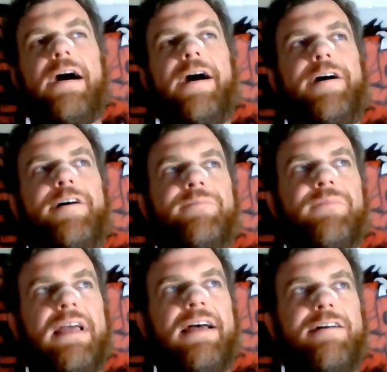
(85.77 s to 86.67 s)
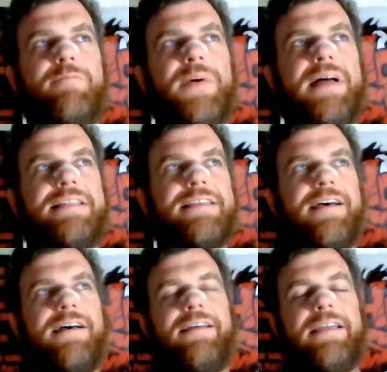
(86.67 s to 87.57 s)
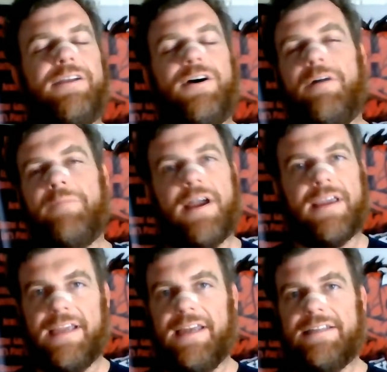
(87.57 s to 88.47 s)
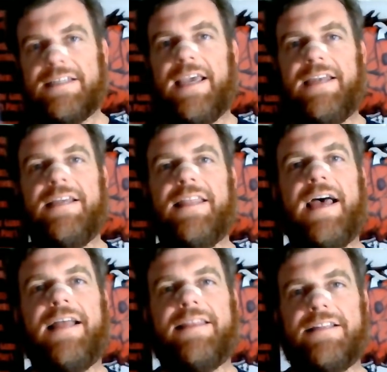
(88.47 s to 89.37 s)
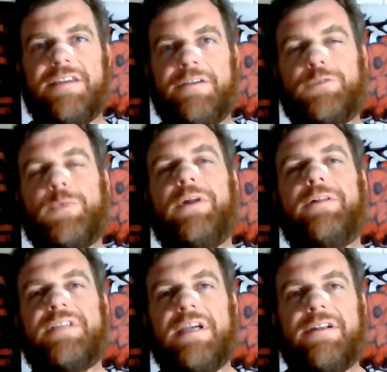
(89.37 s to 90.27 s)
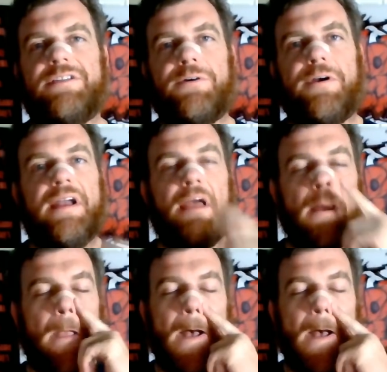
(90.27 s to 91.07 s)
um, uh, but, uh, you know, I'm not going to get into any of that, that's near spoiler territory.